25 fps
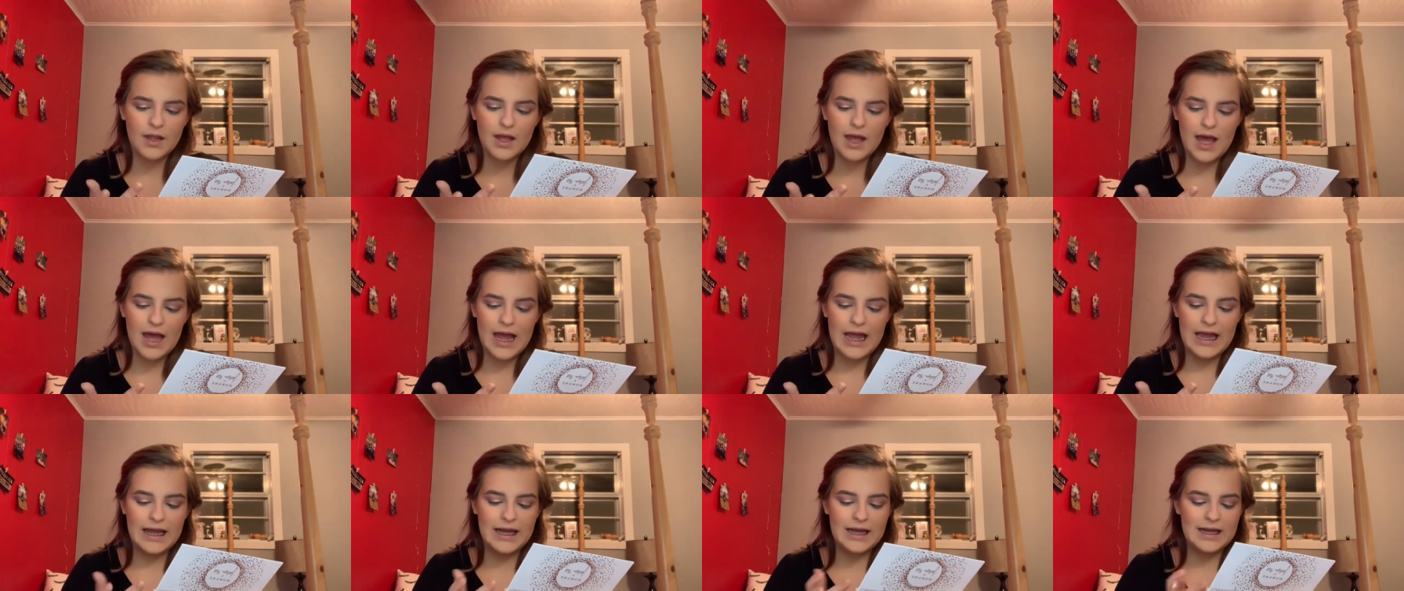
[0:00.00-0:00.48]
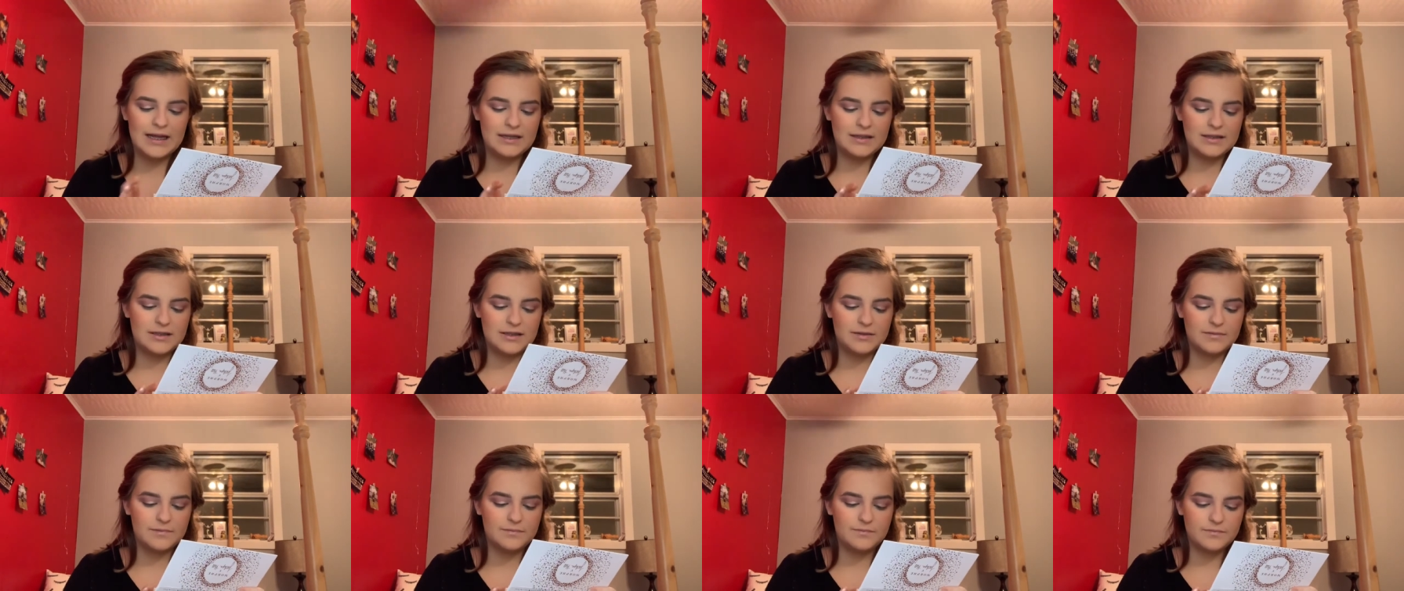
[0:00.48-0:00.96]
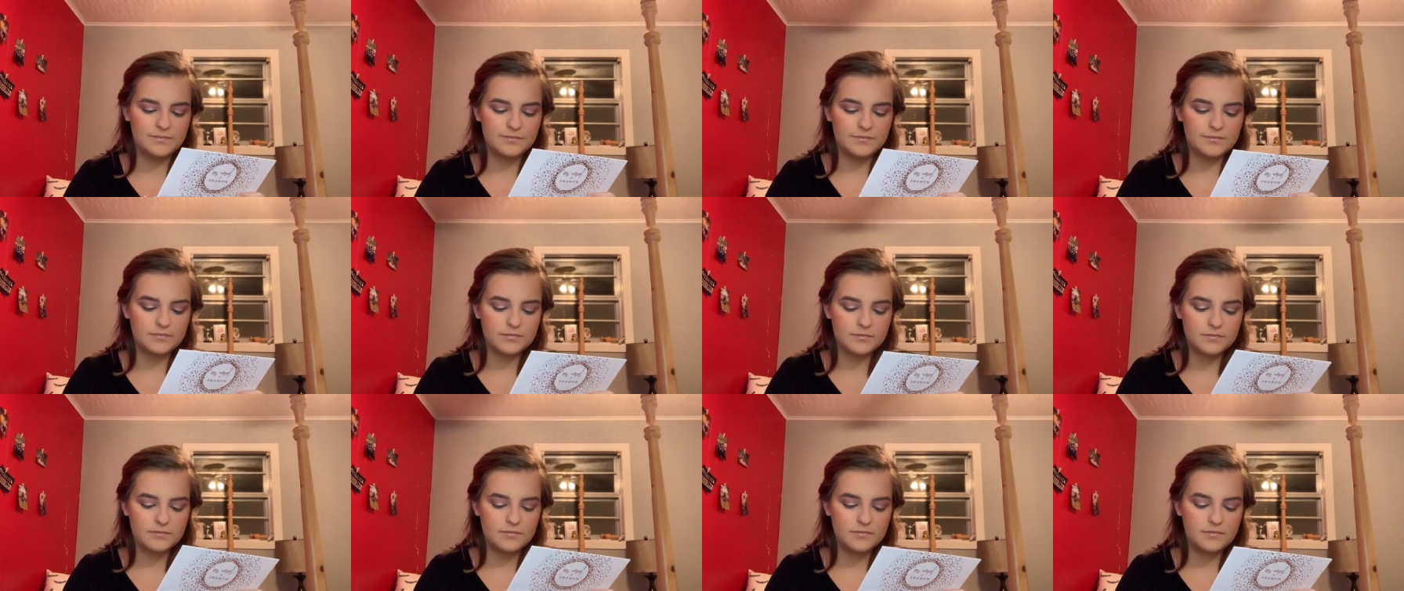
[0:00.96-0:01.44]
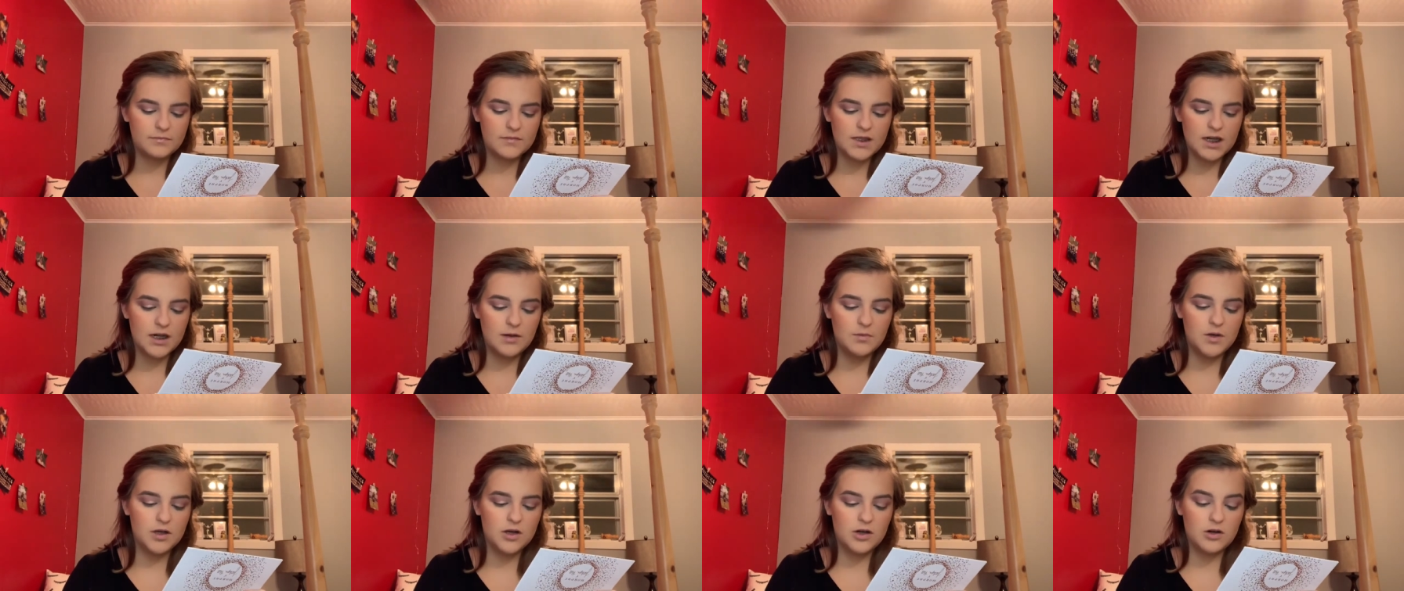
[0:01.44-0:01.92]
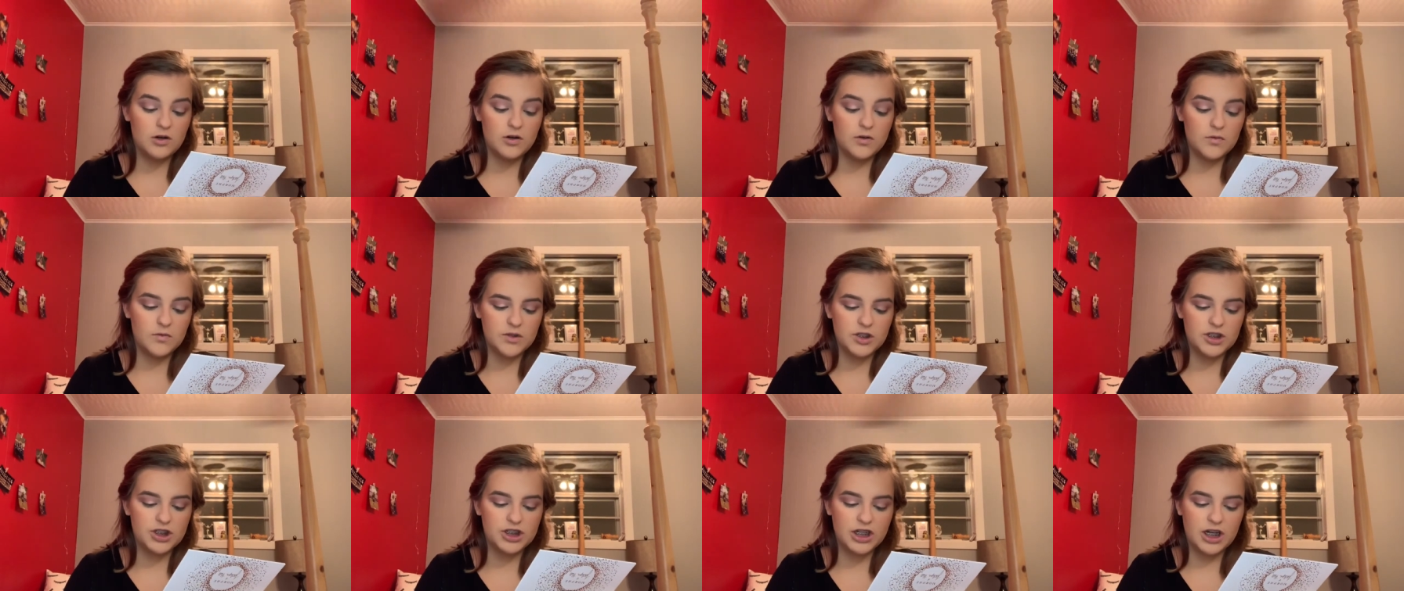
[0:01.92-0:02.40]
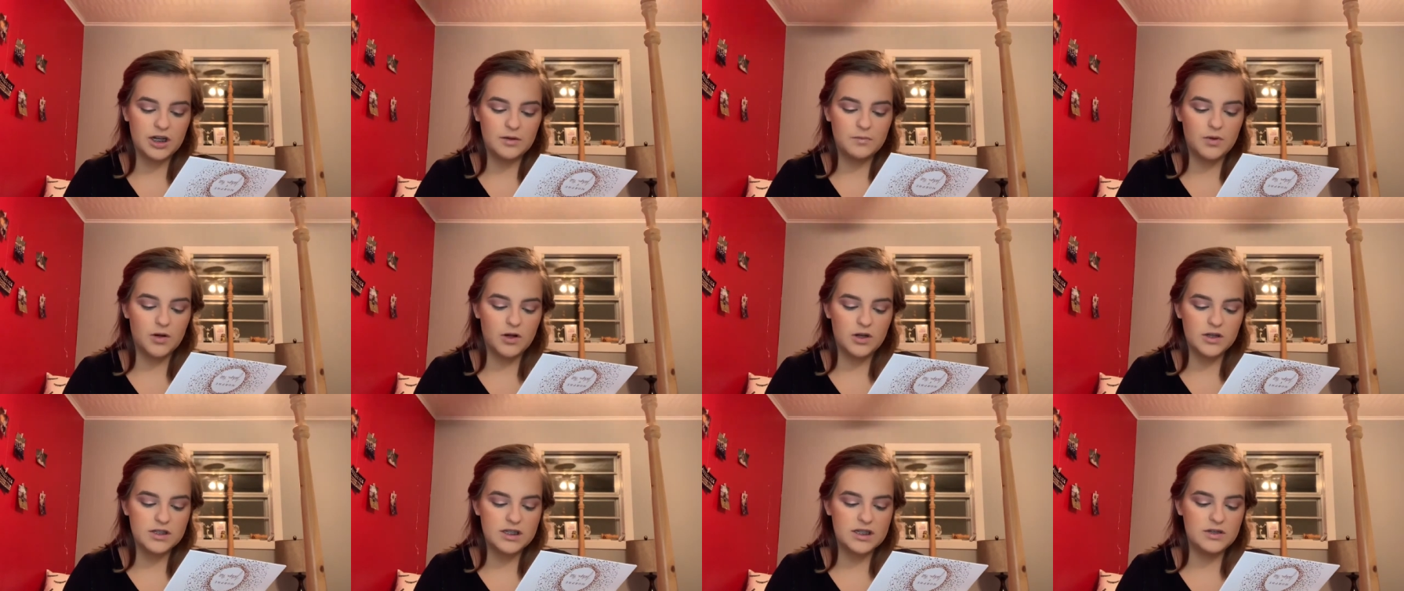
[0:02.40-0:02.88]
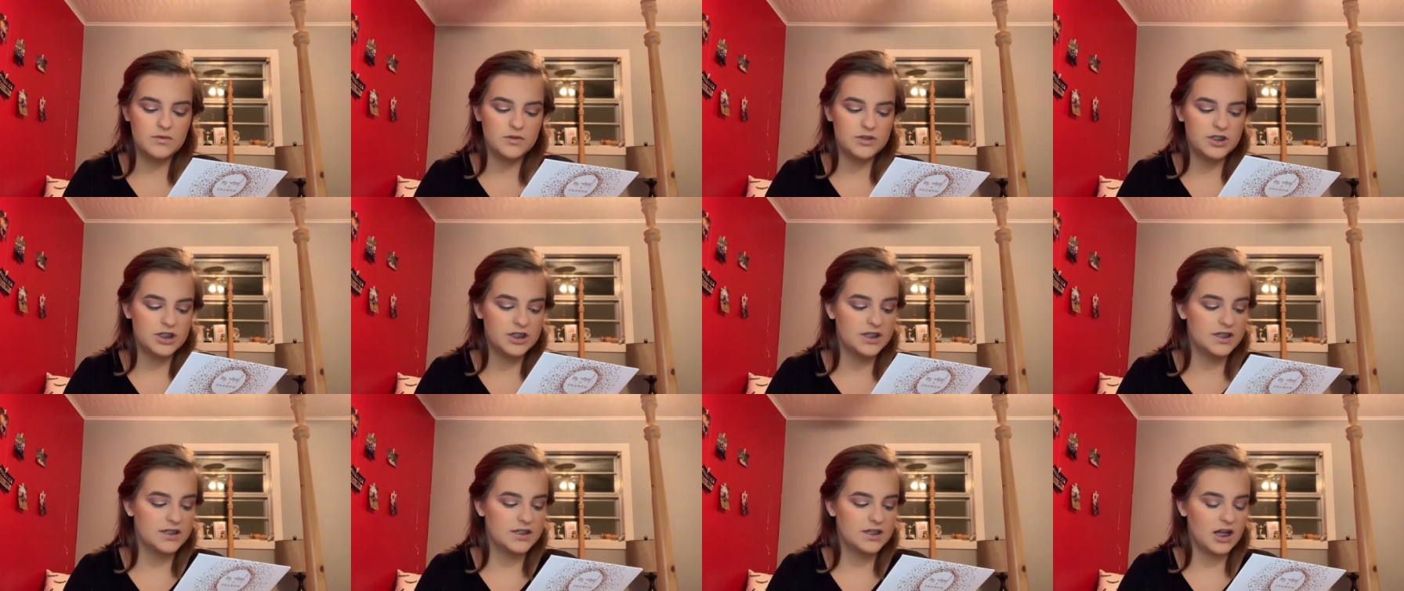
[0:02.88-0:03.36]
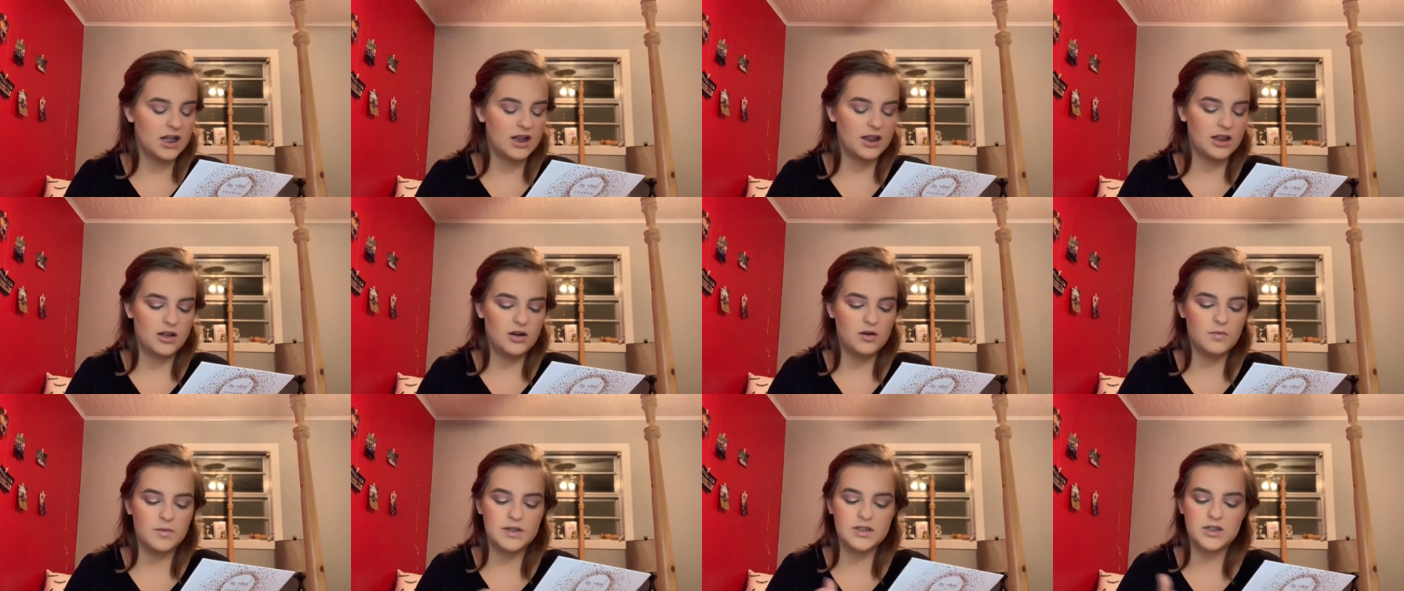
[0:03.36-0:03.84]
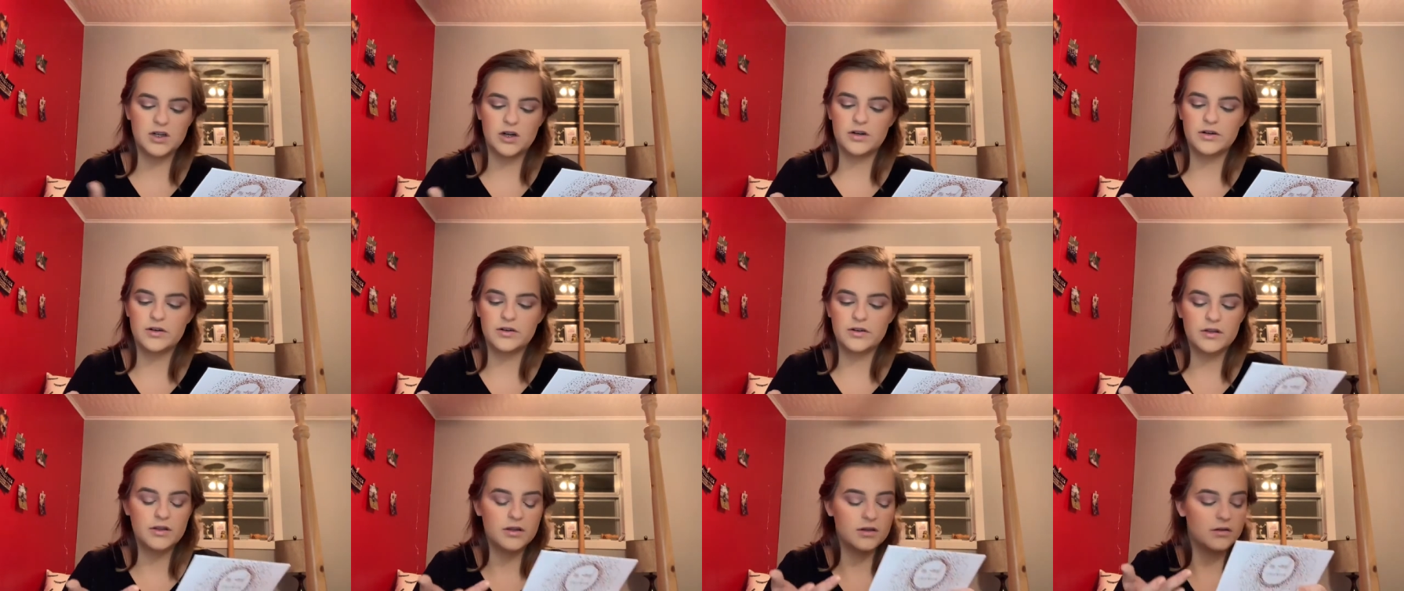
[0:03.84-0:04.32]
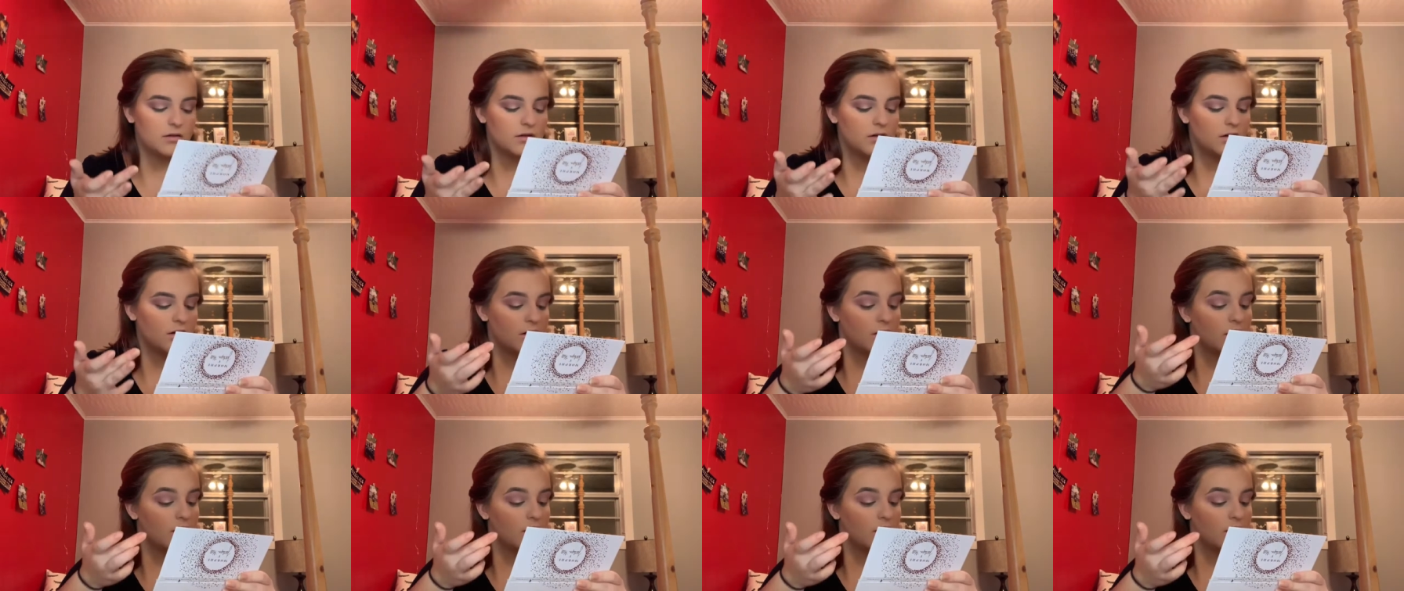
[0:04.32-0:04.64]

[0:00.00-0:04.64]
And I'm going to go in with the shade Ballsy, which is a little bit darker than